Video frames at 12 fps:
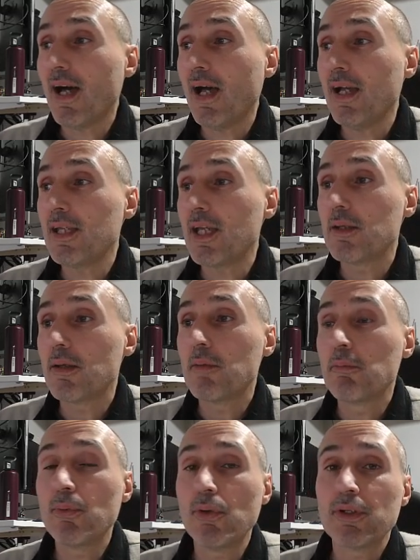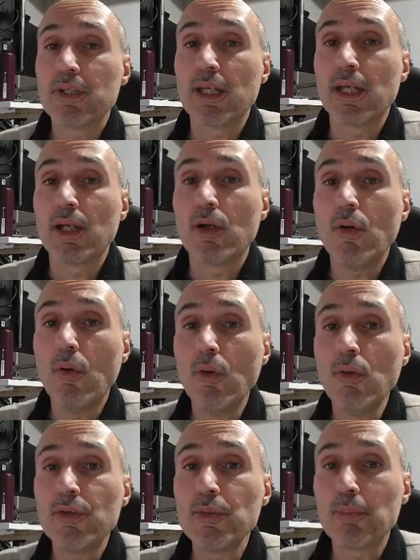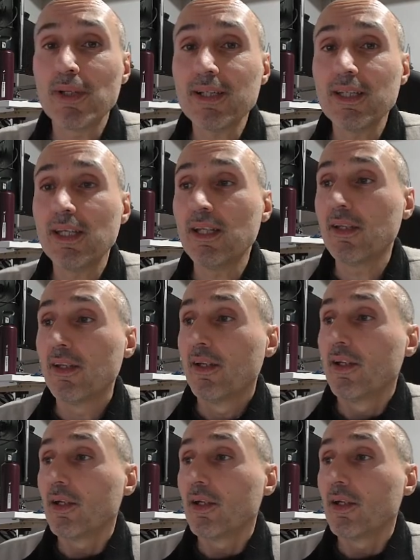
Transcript: I importing all the plugin